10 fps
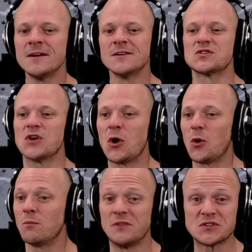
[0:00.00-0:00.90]
So
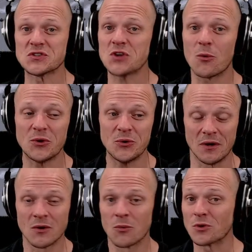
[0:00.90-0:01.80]
this is all we're doing.
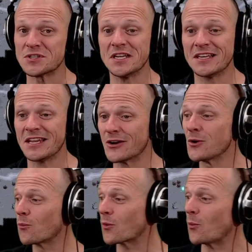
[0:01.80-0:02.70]
We're sitting here,
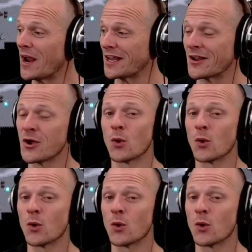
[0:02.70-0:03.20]
we're waiting